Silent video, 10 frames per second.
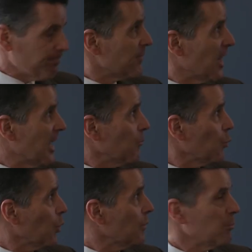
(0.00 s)
That
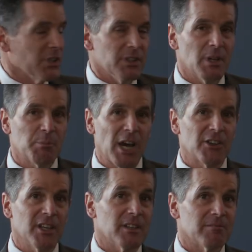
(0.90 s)
would be about
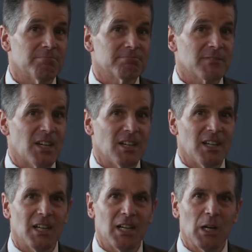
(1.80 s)
it.
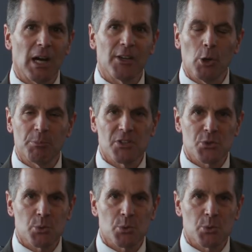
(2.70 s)
I hope this